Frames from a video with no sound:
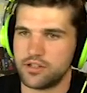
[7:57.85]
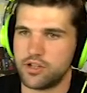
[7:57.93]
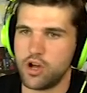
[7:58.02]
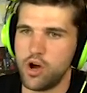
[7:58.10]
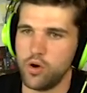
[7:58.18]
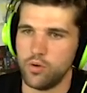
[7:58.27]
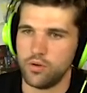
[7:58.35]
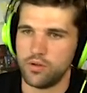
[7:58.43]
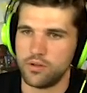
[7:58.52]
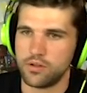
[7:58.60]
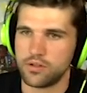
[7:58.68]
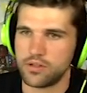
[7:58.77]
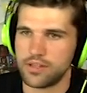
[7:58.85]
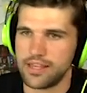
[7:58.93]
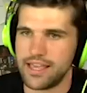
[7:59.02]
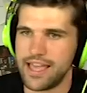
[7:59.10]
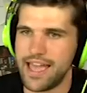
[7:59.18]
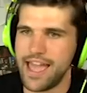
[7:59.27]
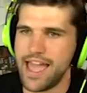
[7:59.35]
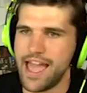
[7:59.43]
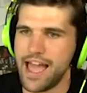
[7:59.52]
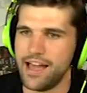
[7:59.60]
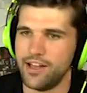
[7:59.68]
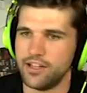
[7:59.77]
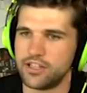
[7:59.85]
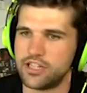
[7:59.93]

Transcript: Go. Yeah!